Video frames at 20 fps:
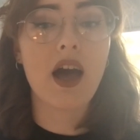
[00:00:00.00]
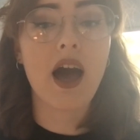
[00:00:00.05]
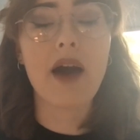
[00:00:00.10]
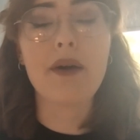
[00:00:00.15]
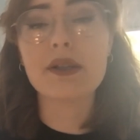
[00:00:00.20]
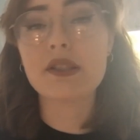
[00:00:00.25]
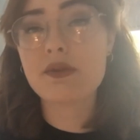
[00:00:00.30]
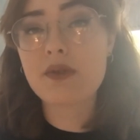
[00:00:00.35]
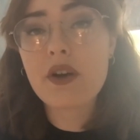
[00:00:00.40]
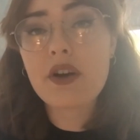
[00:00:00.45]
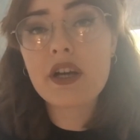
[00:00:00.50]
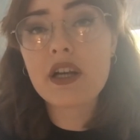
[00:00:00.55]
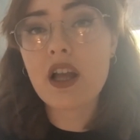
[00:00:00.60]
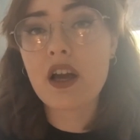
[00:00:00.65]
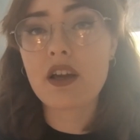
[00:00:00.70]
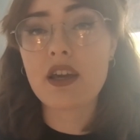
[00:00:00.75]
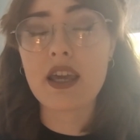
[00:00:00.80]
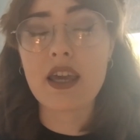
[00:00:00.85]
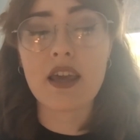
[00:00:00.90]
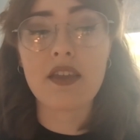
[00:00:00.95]
I was very
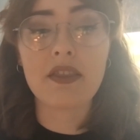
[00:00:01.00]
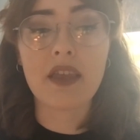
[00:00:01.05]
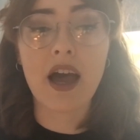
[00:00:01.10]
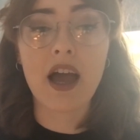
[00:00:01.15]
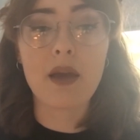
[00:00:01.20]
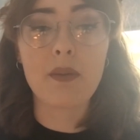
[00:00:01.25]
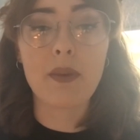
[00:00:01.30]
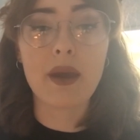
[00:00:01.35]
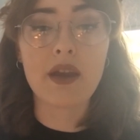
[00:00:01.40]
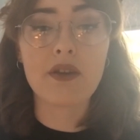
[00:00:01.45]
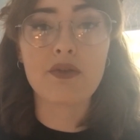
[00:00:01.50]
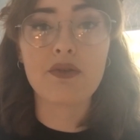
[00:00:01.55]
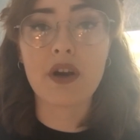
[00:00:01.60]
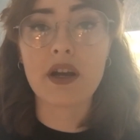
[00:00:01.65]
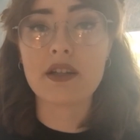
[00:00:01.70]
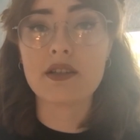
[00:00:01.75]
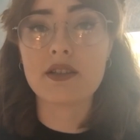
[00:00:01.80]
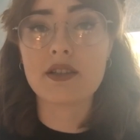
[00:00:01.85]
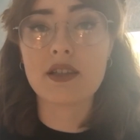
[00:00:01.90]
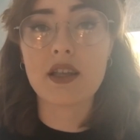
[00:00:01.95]
lucky in that I made
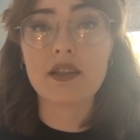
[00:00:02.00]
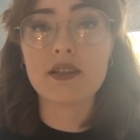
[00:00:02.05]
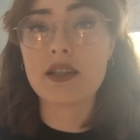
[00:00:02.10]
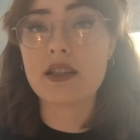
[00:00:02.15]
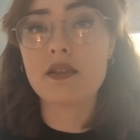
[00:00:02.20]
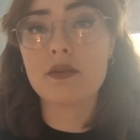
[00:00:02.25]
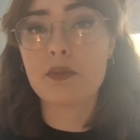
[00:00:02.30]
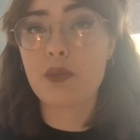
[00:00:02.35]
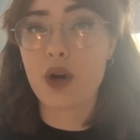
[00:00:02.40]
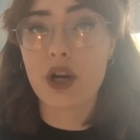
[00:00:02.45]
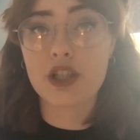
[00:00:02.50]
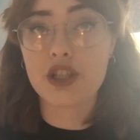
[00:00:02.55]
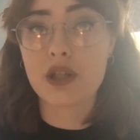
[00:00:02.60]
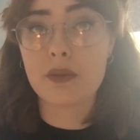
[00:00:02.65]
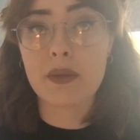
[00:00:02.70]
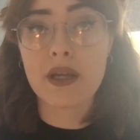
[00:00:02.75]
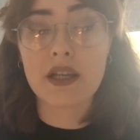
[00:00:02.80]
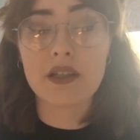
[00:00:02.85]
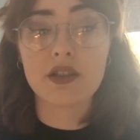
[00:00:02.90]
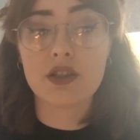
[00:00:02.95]
friends that didn't pressure
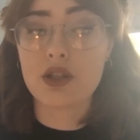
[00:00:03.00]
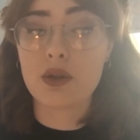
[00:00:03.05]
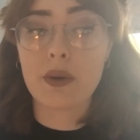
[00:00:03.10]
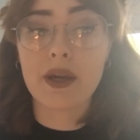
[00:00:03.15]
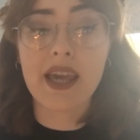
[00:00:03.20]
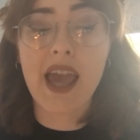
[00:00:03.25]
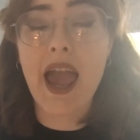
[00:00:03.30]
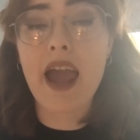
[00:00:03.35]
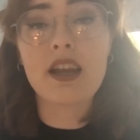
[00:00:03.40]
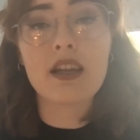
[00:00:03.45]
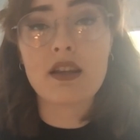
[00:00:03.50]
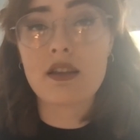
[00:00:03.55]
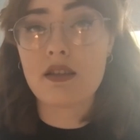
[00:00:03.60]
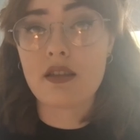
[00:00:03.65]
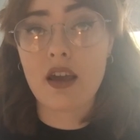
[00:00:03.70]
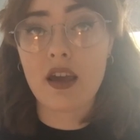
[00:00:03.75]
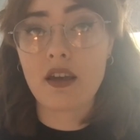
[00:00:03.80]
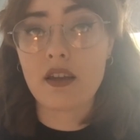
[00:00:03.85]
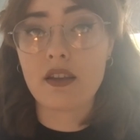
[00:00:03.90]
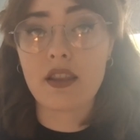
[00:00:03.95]
me into doing
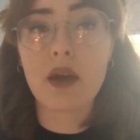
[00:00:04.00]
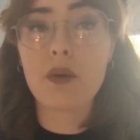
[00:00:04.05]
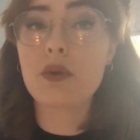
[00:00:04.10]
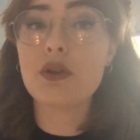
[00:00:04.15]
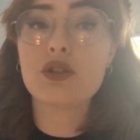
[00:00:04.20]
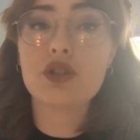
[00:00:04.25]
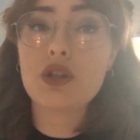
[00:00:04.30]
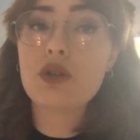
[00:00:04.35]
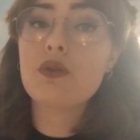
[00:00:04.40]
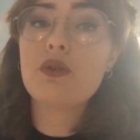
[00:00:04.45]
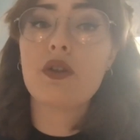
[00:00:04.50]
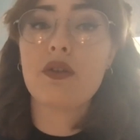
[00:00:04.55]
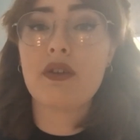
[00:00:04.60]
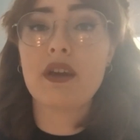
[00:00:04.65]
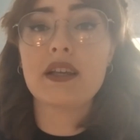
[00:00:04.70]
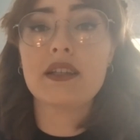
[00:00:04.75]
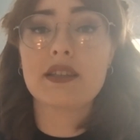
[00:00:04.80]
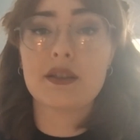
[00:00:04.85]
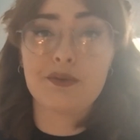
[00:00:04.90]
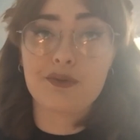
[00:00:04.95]
anything. They would do the
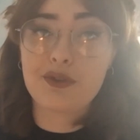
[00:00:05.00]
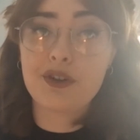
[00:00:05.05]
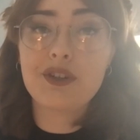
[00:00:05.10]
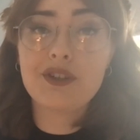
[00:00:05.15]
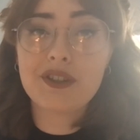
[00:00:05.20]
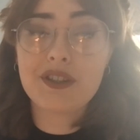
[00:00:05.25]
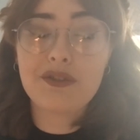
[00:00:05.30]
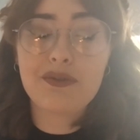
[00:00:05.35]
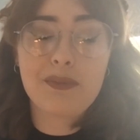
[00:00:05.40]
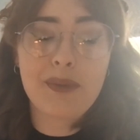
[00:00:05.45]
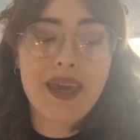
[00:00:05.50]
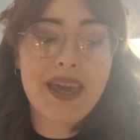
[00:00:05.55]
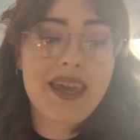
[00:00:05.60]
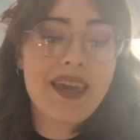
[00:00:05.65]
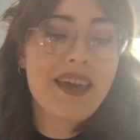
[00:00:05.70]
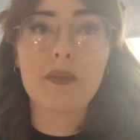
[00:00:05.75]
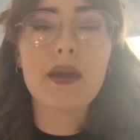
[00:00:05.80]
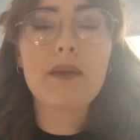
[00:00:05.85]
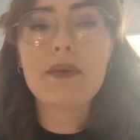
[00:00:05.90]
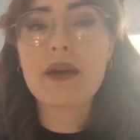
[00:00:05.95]
things in front of
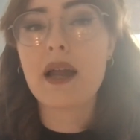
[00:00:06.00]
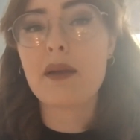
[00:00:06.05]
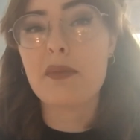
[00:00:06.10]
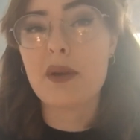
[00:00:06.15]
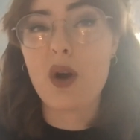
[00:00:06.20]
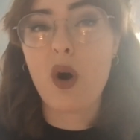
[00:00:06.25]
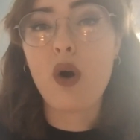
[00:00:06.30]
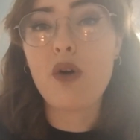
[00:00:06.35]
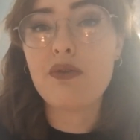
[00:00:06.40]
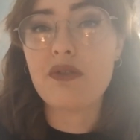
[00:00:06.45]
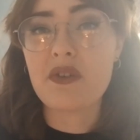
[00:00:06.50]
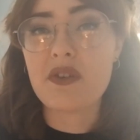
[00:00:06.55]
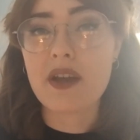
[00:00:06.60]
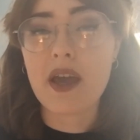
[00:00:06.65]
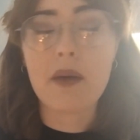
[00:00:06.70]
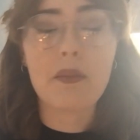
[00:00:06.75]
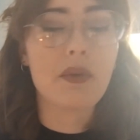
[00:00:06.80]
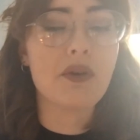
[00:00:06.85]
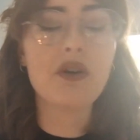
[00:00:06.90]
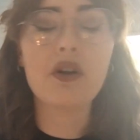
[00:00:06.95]
me. Maybe I'd be offered
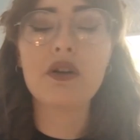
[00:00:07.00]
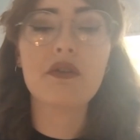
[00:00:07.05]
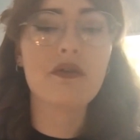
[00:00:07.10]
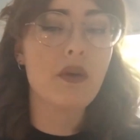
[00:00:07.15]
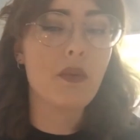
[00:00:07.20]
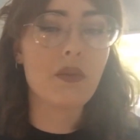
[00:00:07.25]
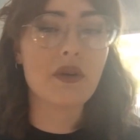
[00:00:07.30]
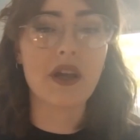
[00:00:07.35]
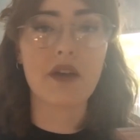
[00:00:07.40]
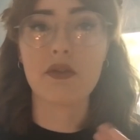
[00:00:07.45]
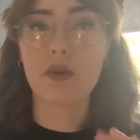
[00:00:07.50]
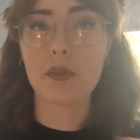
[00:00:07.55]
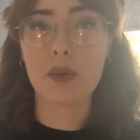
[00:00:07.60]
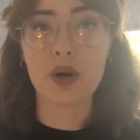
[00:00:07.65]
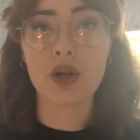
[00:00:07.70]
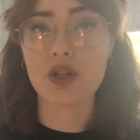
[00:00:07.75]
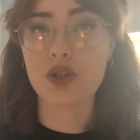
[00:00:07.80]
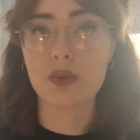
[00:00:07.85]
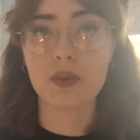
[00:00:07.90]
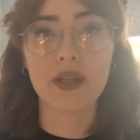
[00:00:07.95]
it, but none of them would ever
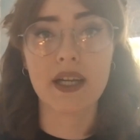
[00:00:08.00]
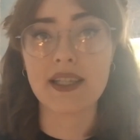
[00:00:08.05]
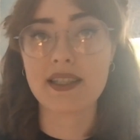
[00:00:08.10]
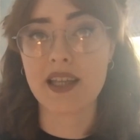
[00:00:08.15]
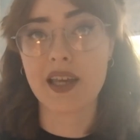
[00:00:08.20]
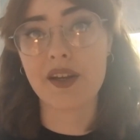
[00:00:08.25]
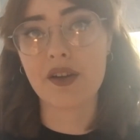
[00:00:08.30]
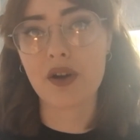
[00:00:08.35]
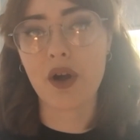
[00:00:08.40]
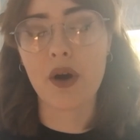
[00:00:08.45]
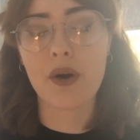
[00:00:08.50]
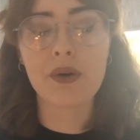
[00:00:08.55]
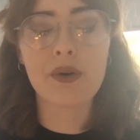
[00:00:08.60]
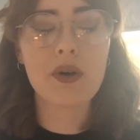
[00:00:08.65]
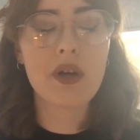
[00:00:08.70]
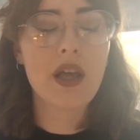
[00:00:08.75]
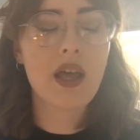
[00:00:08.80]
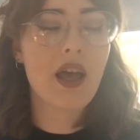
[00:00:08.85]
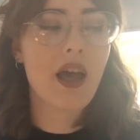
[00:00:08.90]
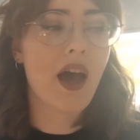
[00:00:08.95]
push when I said
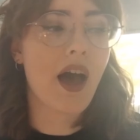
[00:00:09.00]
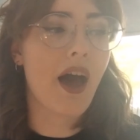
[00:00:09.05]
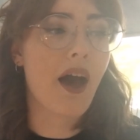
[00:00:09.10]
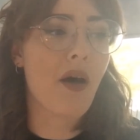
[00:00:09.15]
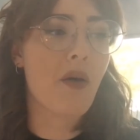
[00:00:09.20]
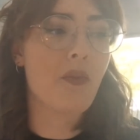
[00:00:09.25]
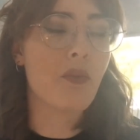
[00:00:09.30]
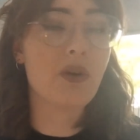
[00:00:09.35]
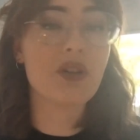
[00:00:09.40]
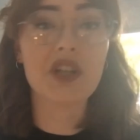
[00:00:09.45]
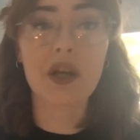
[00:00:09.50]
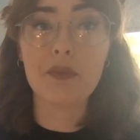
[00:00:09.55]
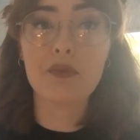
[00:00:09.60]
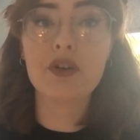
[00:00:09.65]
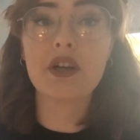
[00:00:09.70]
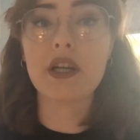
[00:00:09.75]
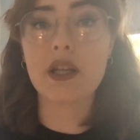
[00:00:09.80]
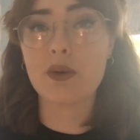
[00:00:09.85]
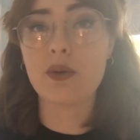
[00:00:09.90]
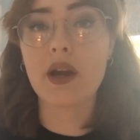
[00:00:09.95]
no, which I'm
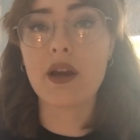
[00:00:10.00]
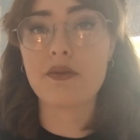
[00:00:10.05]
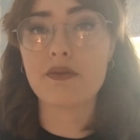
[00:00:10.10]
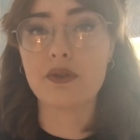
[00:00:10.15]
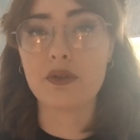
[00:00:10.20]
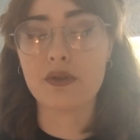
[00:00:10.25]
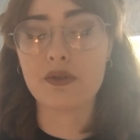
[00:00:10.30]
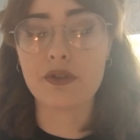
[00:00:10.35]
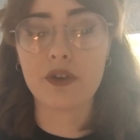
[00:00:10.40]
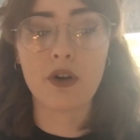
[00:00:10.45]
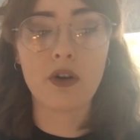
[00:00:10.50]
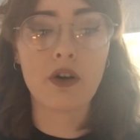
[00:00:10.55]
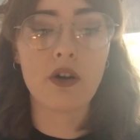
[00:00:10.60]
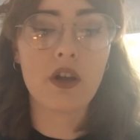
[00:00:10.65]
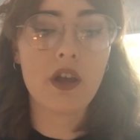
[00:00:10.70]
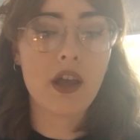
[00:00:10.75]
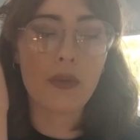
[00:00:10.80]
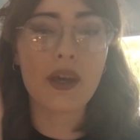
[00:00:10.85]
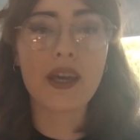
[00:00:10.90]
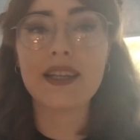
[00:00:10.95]
really grateful for,
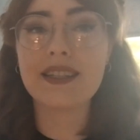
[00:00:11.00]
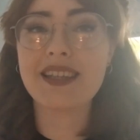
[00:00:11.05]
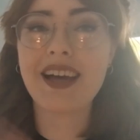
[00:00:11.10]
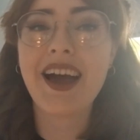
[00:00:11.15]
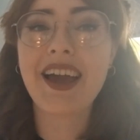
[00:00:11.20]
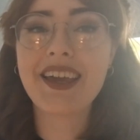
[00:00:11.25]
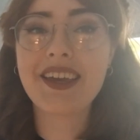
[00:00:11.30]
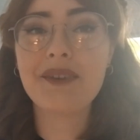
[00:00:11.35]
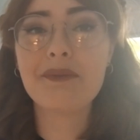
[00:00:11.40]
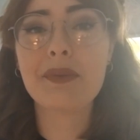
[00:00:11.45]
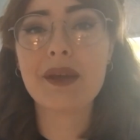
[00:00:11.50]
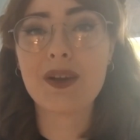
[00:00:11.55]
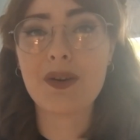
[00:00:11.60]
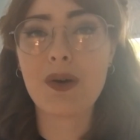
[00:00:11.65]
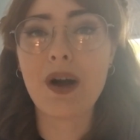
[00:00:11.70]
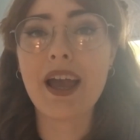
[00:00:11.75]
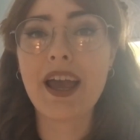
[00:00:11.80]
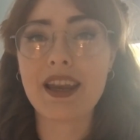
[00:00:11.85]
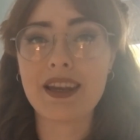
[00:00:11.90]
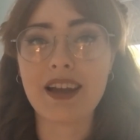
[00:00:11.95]
because I can be
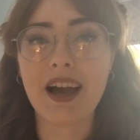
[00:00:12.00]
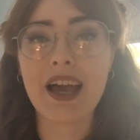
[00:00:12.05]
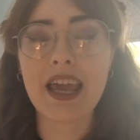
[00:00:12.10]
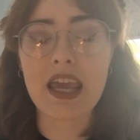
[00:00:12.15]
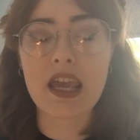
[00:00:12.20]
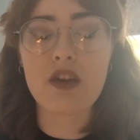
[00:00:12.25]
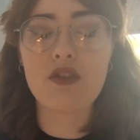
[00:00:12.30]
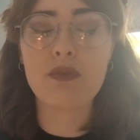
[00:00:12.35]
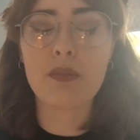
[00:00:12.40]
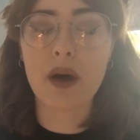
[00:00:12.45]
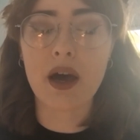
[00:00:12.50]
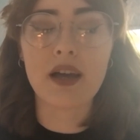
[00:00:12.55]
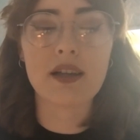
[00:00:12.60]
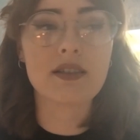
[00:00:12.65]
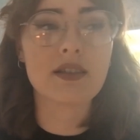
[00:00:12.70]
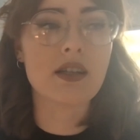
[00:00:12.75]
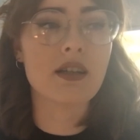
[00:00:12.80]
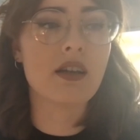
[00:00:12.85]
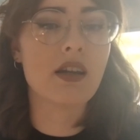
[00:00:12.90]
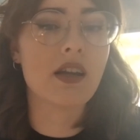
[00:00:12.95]
quite a naive
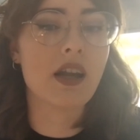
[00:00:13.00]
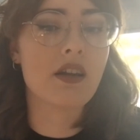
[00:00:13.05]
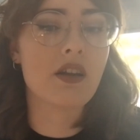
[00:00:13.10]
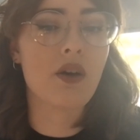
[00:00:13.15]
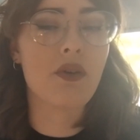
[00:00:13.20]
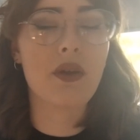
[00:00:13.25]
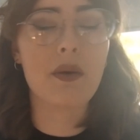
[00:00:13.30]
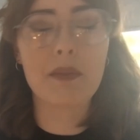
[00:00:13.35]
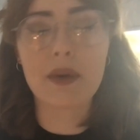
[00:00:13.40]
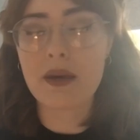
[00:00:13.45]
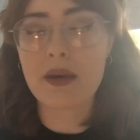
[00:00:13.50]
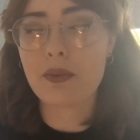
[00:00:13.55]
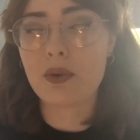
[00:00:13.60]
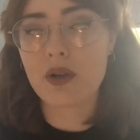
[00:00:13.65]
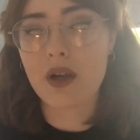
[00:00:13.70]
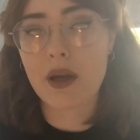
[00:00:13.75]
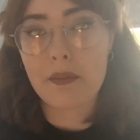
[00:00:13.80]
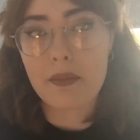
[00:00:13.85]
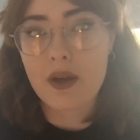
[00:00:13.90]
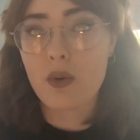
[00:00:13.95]
person, and I know that people
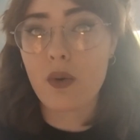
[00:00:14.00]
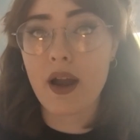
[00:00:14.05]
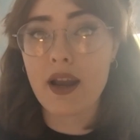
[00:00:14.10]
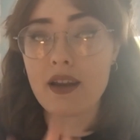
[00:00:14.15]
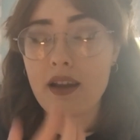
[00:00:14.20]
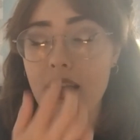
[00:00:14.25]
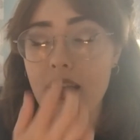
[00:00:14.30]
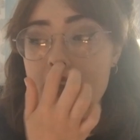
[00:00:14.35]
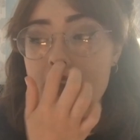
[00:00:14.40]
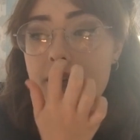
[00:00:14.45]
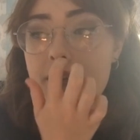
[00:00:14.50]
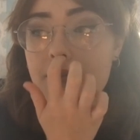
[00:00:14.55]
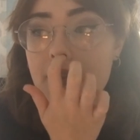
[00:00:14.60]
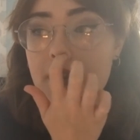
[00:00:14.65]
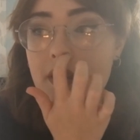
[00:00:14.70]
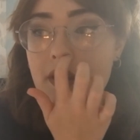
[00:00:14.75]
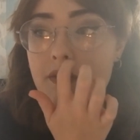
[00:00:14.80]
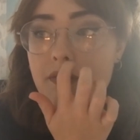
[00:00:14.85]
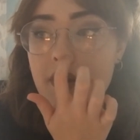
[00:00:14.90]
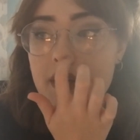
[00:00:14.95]
can be quite naive
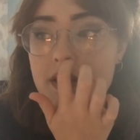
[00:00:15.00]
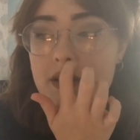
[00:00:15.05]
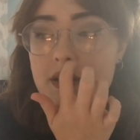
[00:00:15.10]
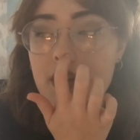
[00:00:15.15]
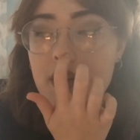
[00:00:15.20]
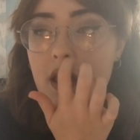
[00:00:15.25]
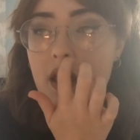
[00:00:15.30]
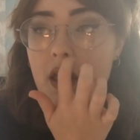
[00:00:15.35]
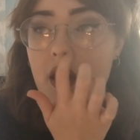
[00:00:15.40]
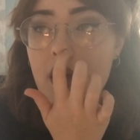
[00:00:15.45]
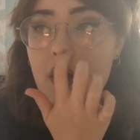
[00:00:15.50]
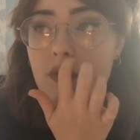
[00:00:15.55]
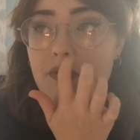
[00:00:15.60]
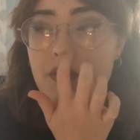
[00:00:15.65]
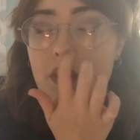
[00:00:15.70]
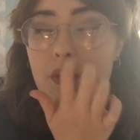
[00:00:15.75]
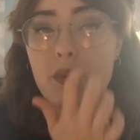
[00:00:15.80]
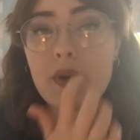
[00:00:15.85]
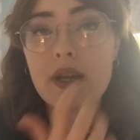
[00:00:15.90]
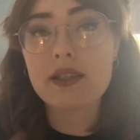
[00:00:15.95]
in their first
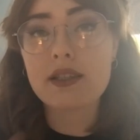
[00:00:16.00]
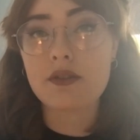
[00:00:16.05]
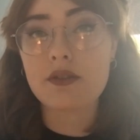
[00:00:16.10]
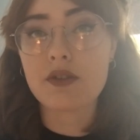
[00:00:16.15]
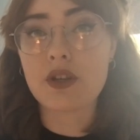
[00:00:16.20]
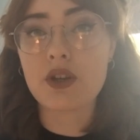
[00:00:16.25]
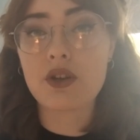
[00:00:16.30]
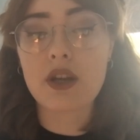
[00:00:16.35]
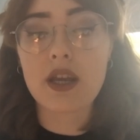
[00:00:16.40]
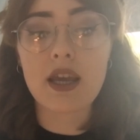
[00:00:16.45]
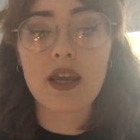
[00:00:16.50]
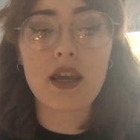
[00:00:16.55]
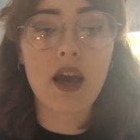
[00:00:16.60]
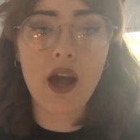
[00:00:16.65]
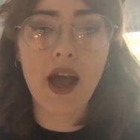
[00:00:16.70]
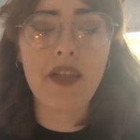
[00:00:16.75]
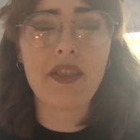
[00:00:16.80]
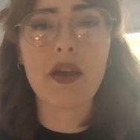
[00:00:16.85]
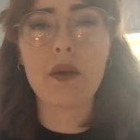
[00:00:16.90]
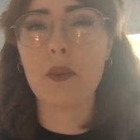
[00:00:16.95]
few weeks of uni
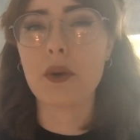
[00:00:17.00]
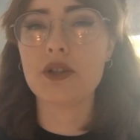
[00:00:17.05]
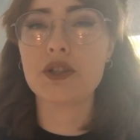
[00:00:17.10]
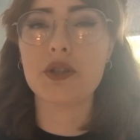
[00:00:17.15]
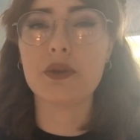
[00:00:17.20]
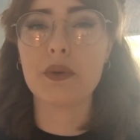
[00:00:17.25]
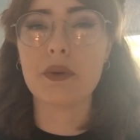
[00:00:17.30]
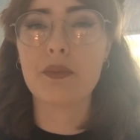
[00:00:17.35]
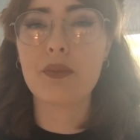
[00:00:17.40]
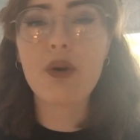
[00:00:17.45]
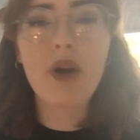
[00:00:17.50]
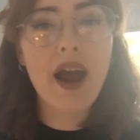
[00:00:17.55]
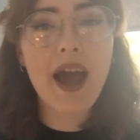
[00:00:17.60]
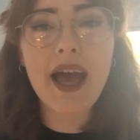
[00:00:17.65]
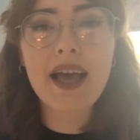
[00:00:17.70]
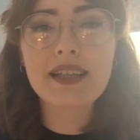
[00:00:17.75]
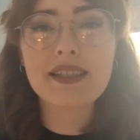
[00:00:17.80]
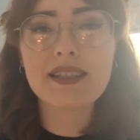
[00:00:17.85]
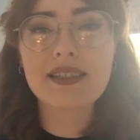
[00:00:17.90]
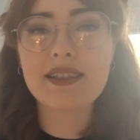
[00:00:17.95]
and they want to
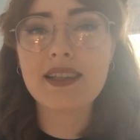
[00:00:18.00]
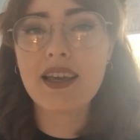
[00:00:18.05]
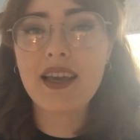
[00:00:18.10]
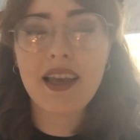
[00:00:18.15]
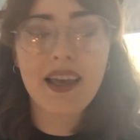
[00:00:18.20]
impress.